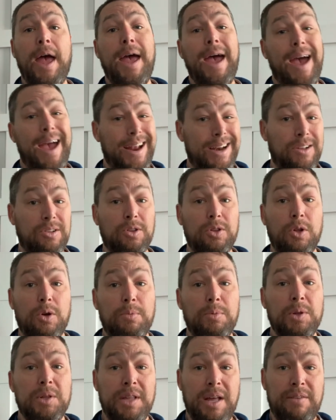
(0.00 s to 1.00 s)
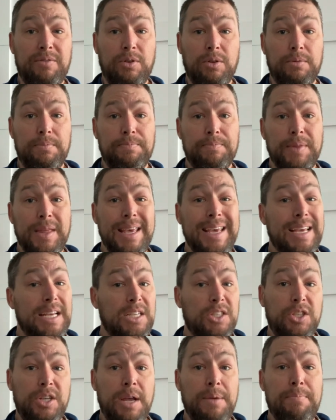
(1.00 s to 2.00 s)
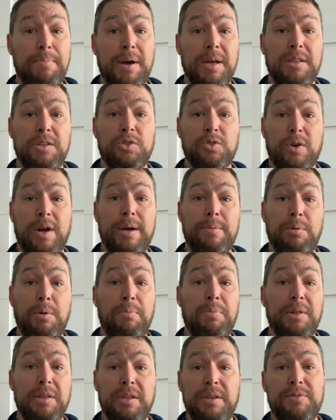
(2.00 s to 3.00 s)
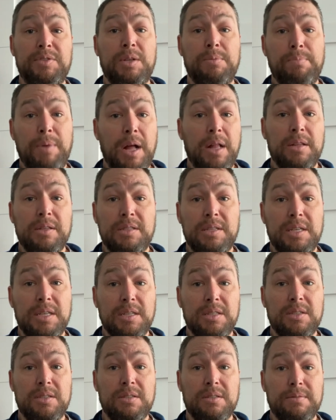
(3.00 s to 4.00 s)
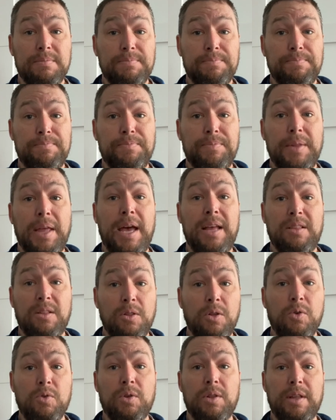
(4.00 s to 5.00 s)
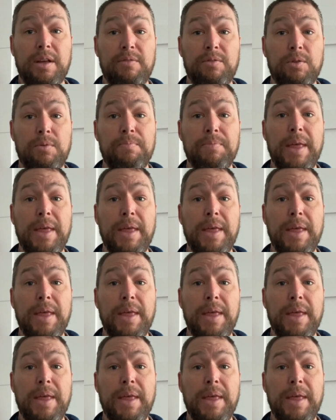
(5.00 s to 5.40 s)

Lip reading: and global level is shaped by the tribal beliefs in politics at the local level.